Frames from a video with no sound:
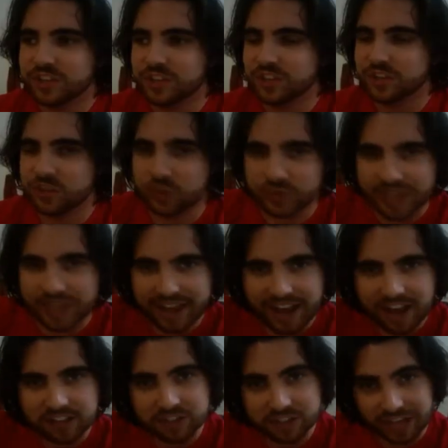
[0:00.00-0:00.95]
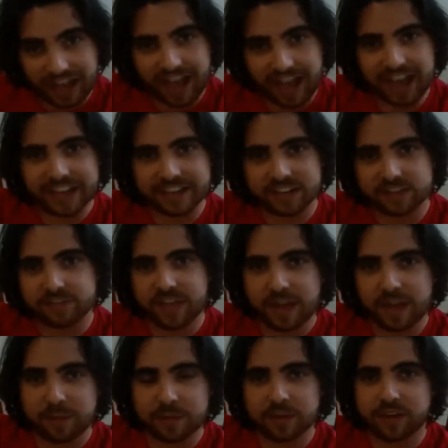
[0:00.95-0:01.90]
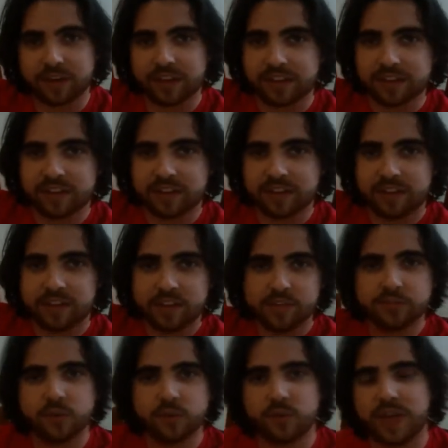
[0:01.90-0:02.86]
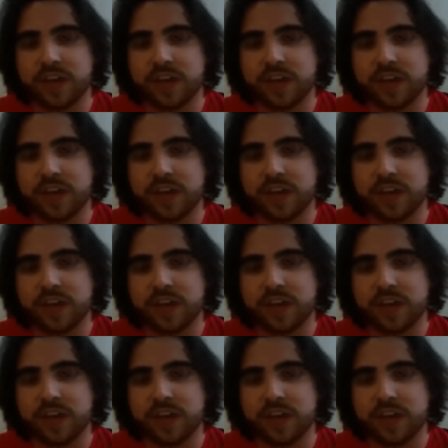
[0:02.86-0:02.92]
You get outside of that building so that